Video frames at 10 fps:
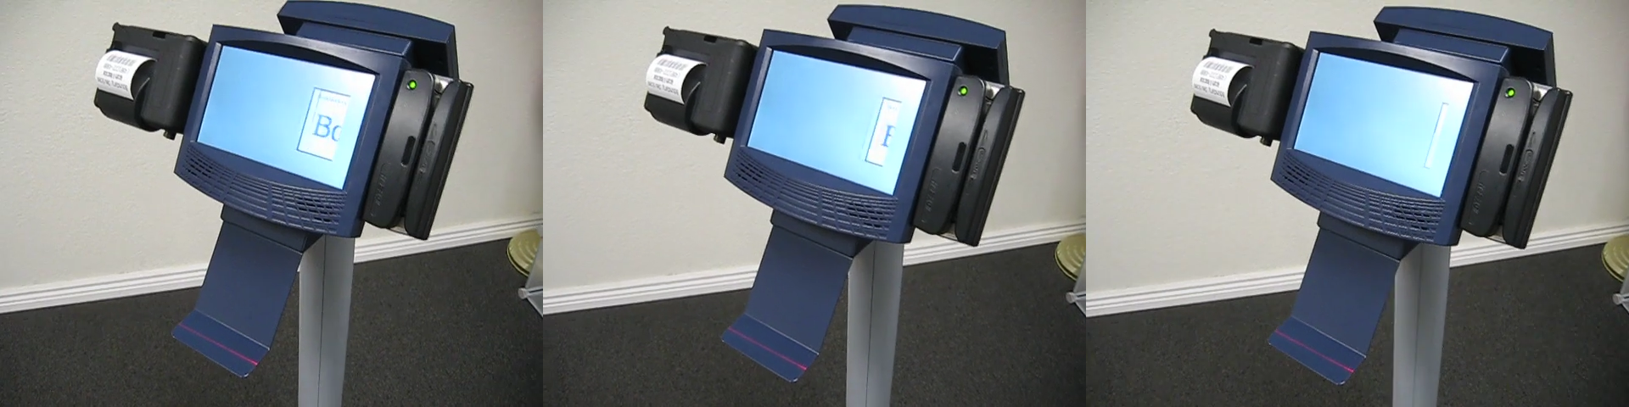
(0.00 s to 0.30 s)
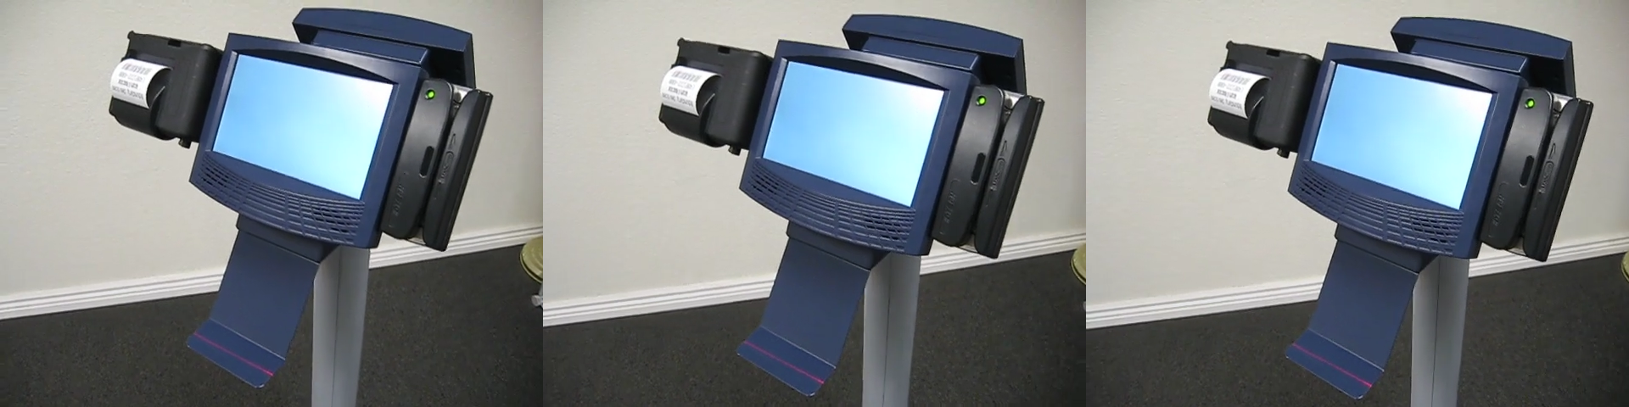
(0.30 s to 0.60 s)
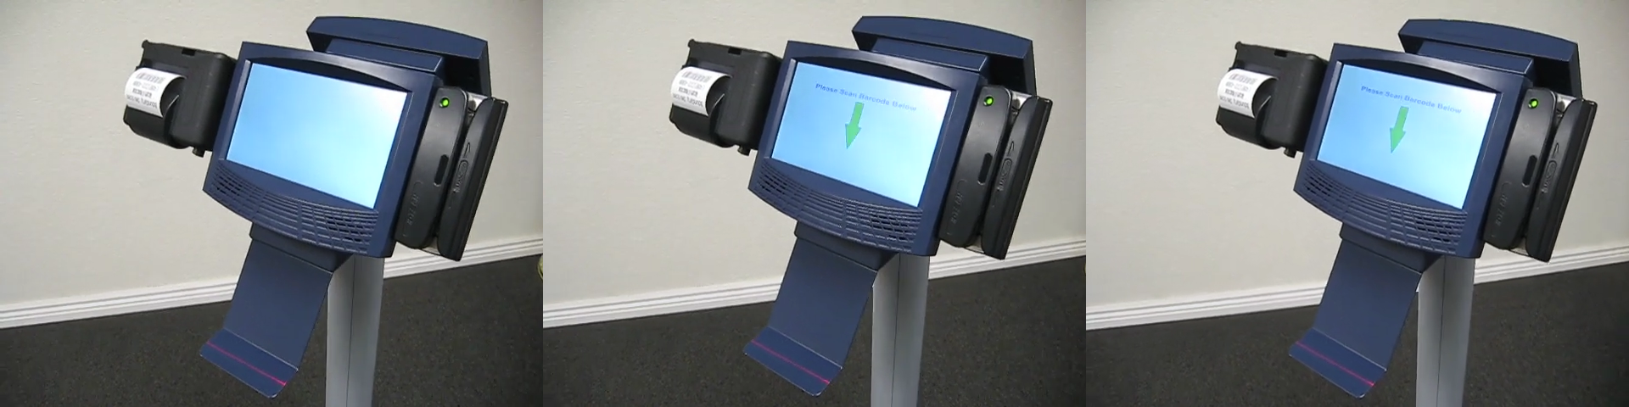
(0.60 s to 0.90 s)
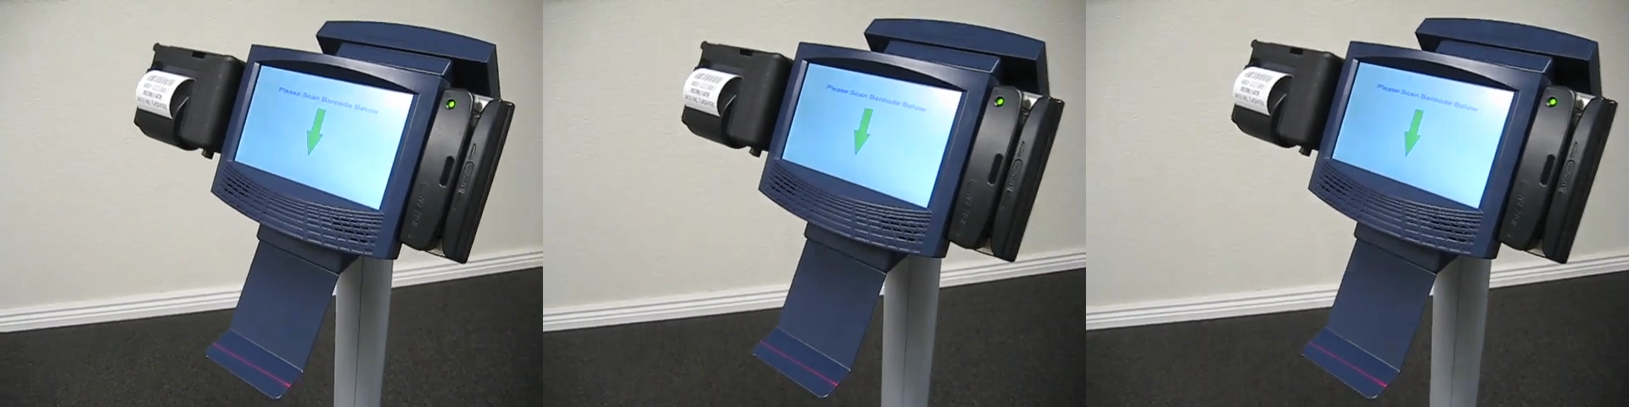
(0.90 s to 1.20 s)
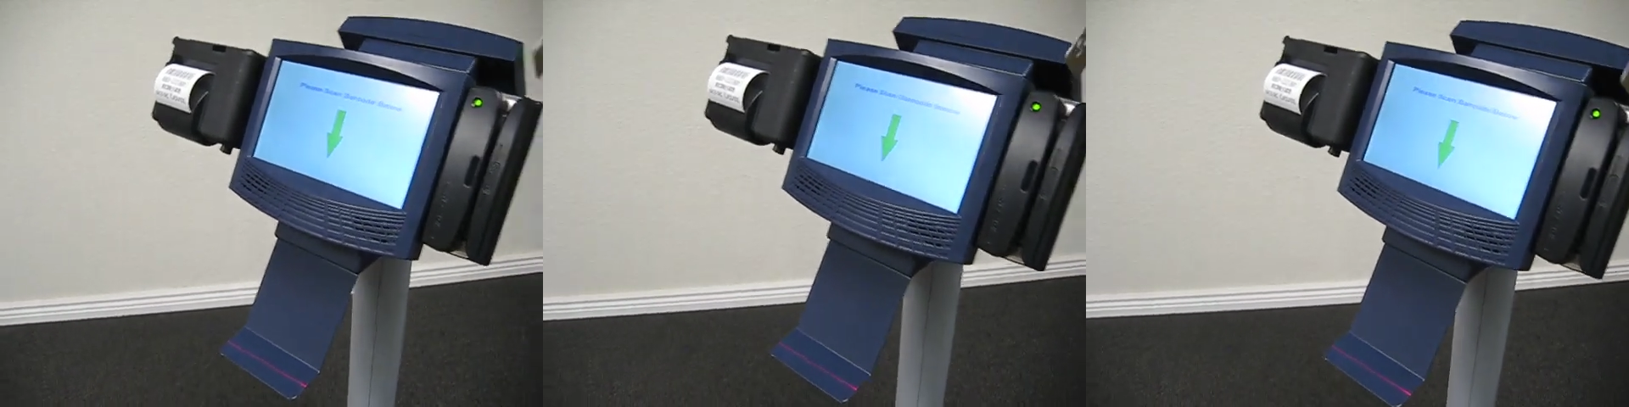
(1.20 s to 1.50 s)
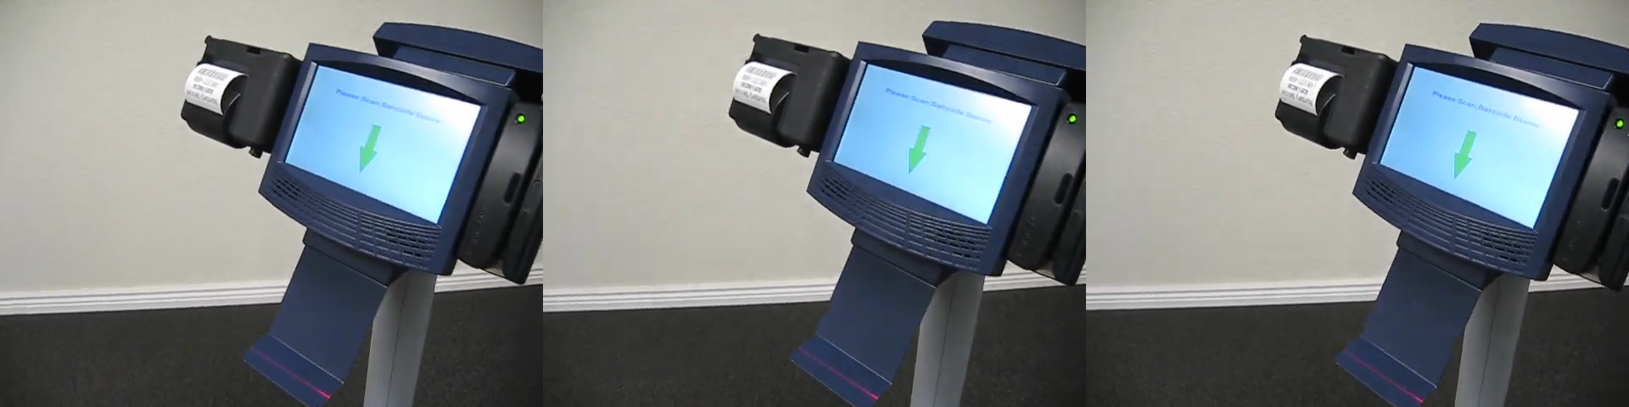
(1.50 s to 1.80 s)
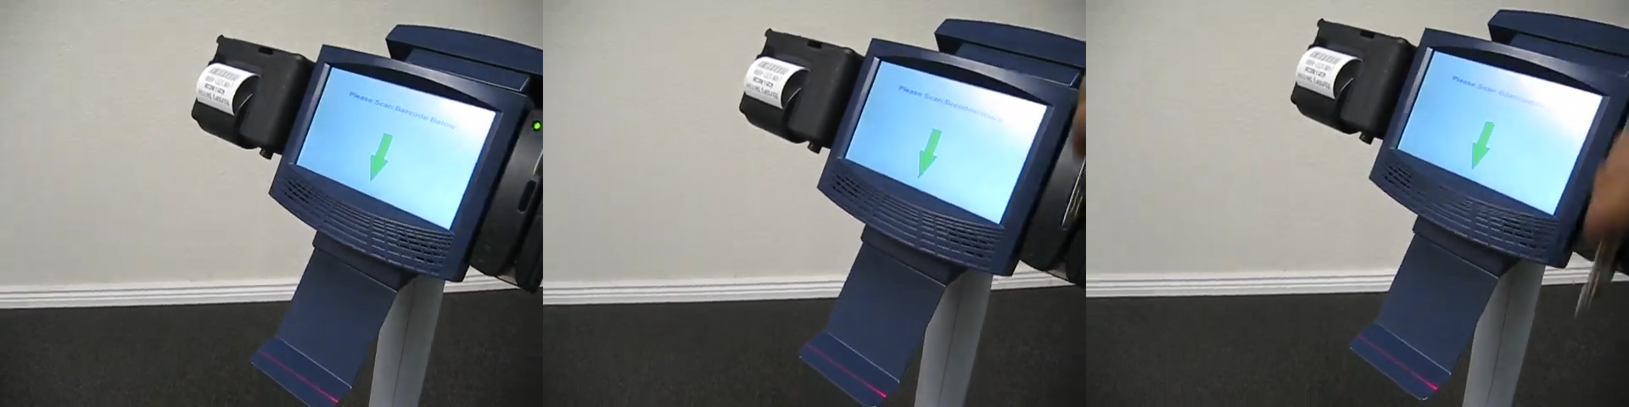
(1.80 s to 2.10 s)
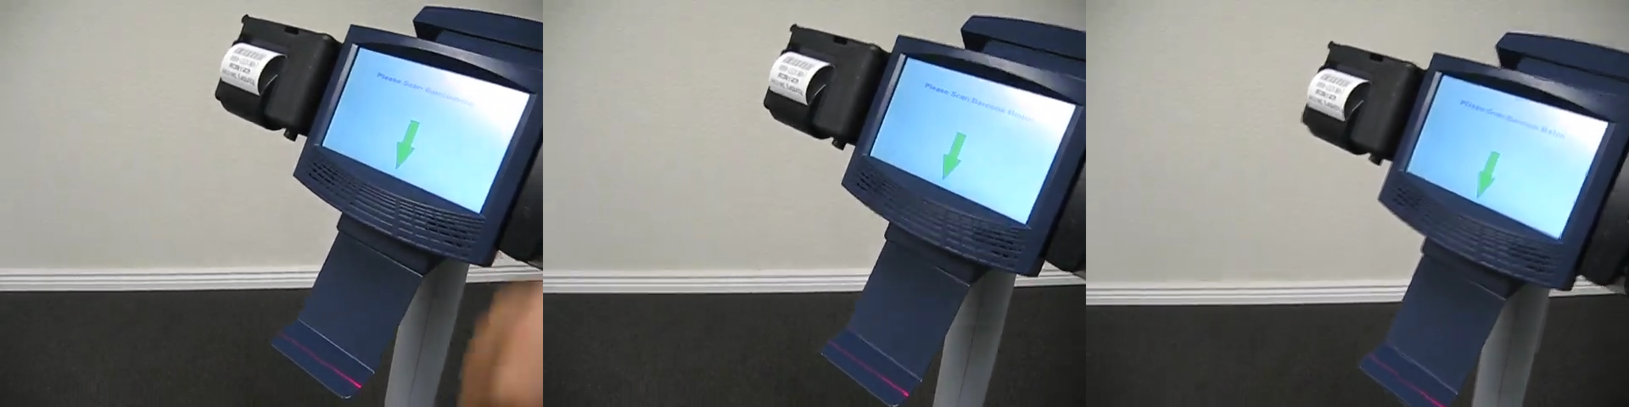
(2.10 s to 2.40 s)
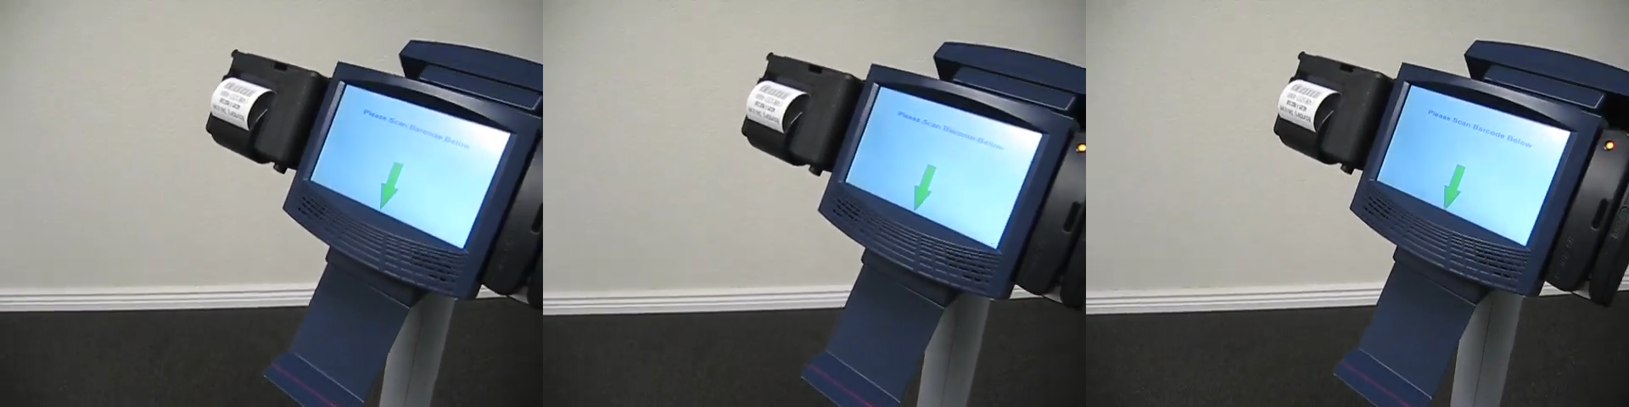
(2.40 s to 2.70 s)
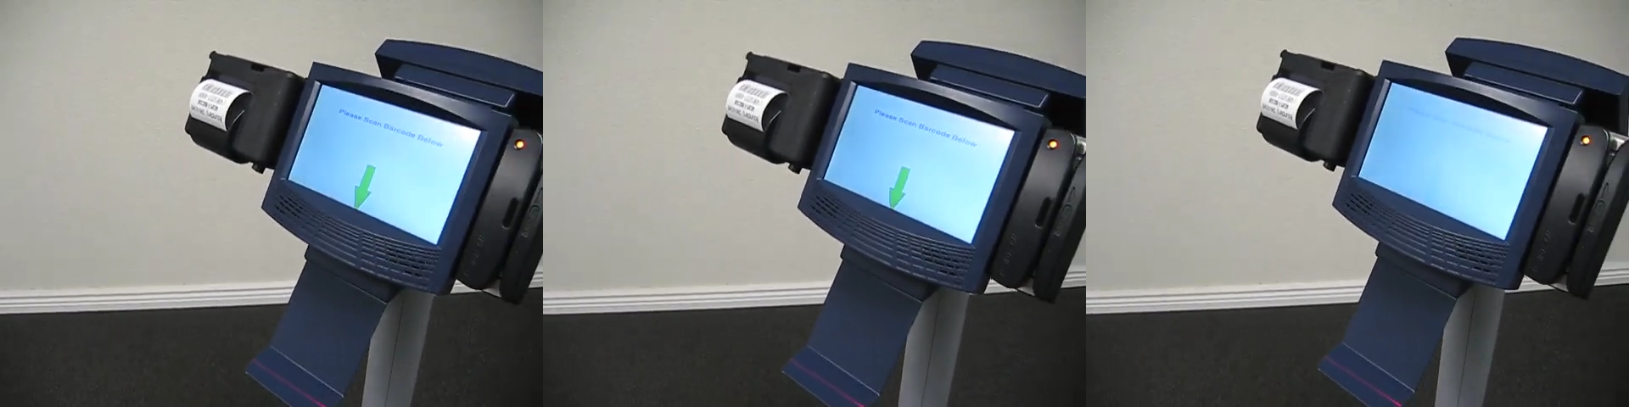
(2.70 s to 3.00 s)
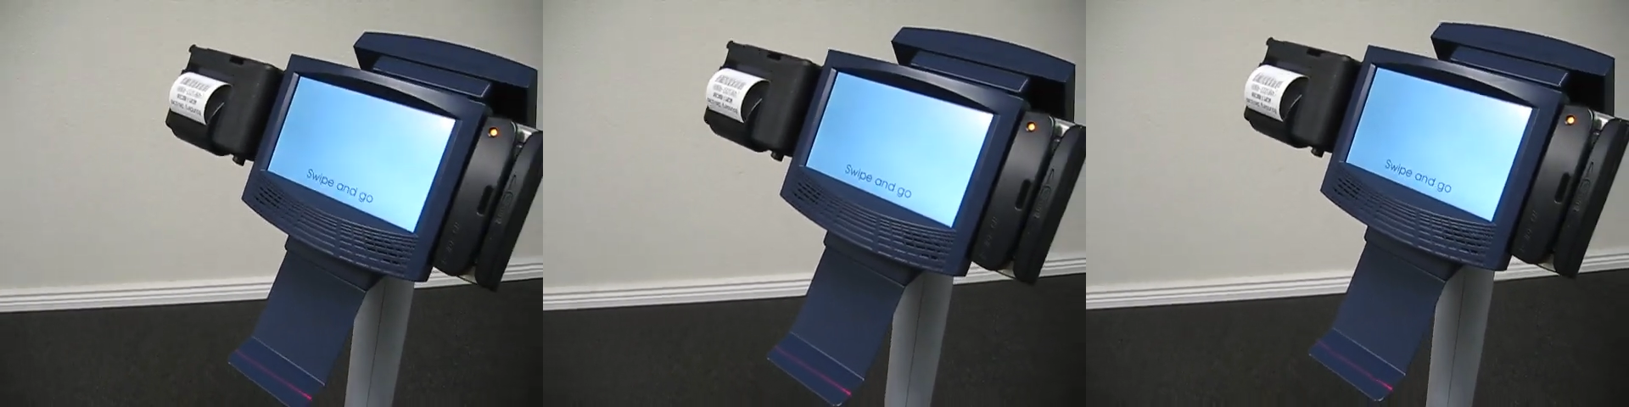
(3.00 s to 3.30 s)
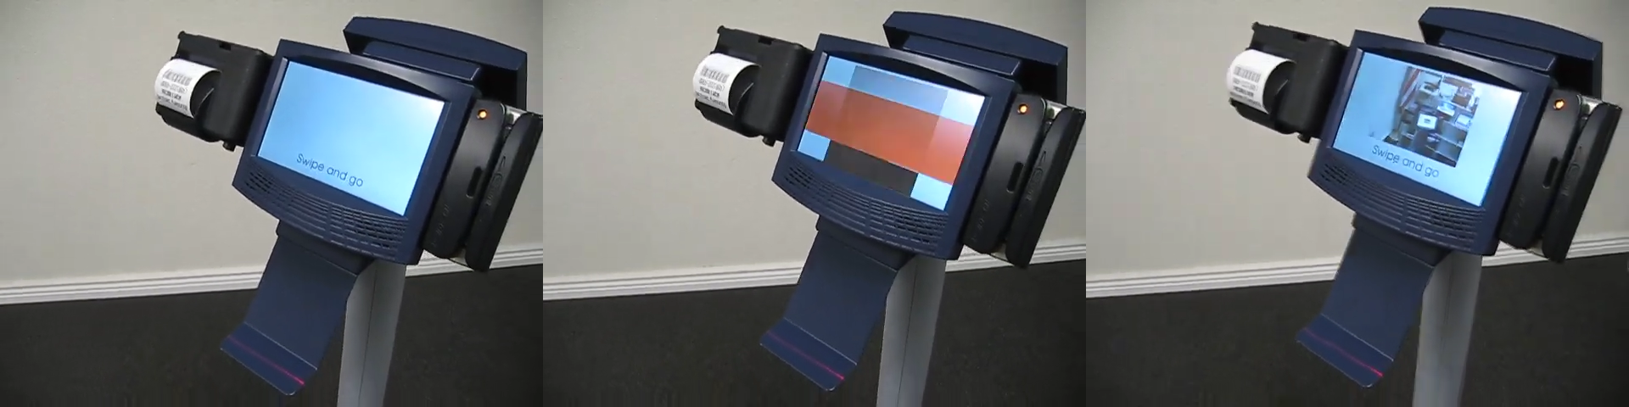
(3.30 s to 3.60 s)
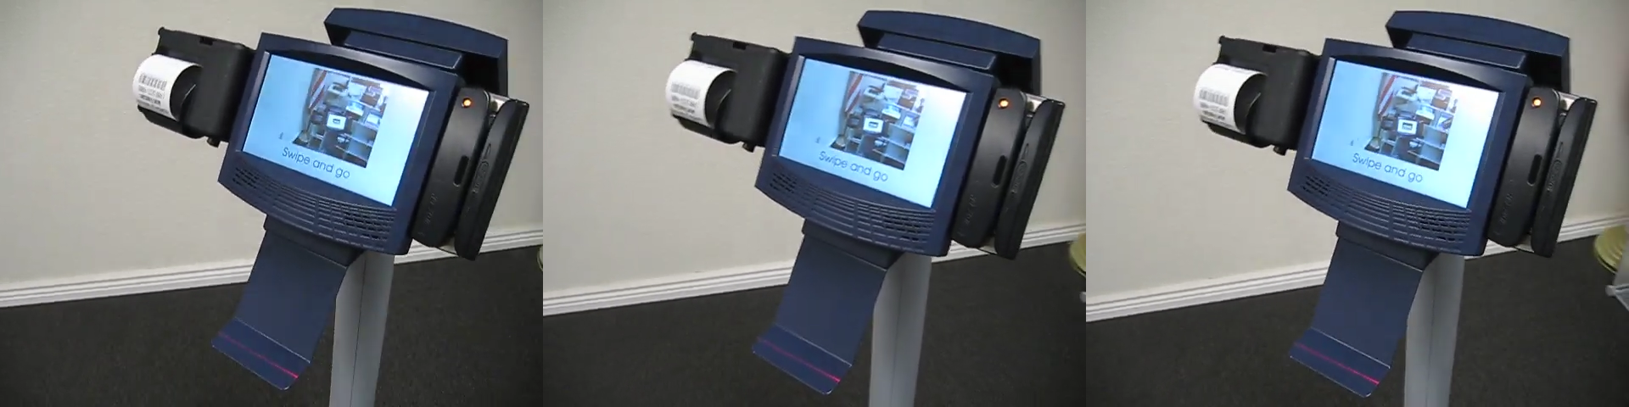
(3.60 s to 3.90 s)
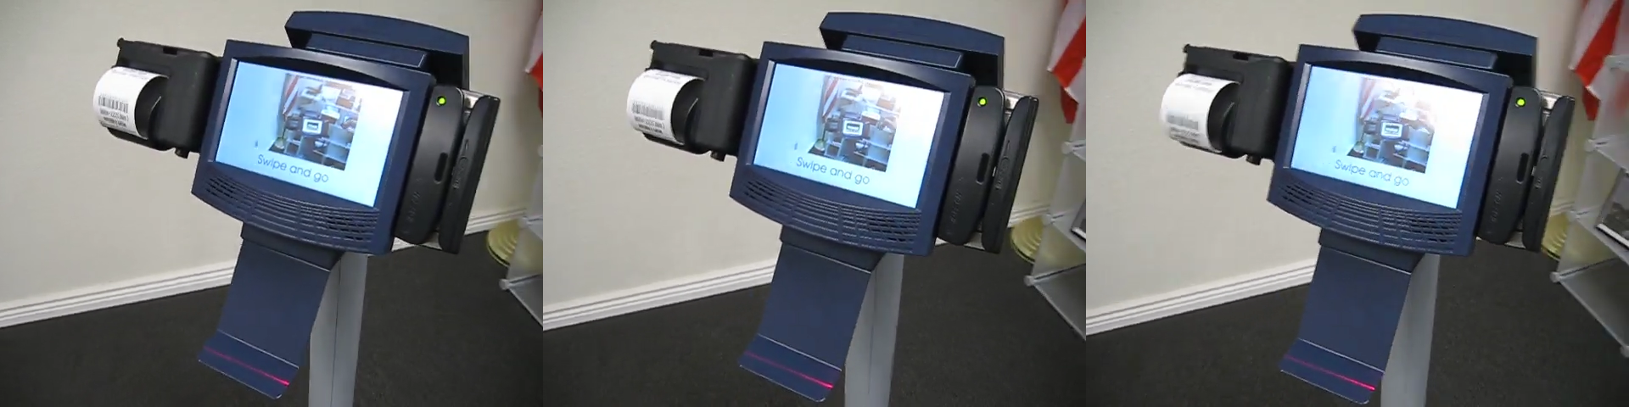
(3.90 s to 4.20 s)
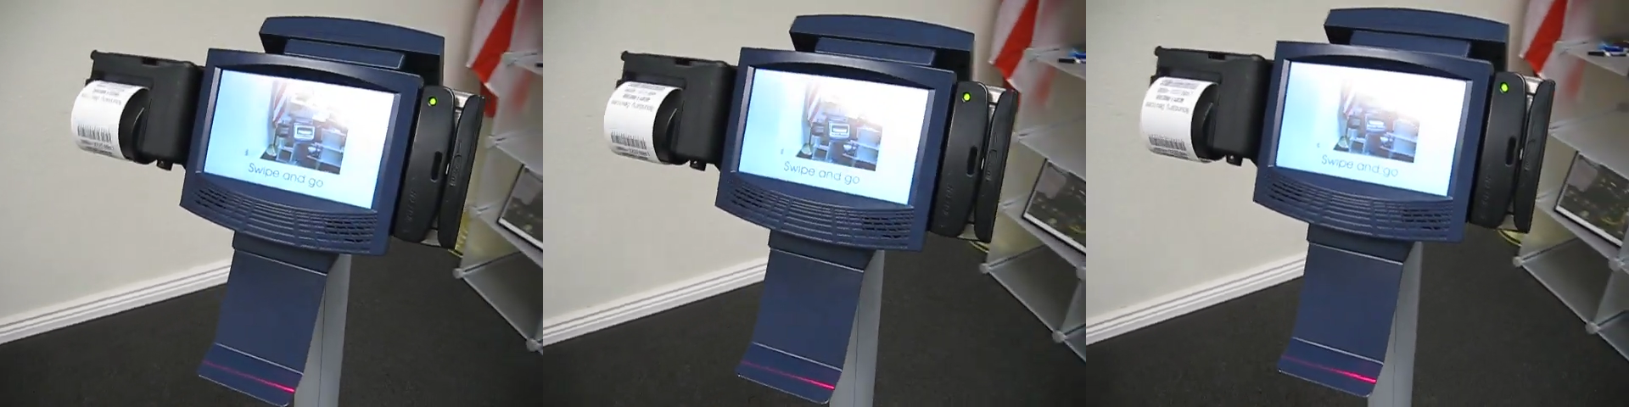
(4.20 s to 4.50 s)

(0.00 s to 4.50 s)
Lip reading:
No face is visible, so there are no lips to read.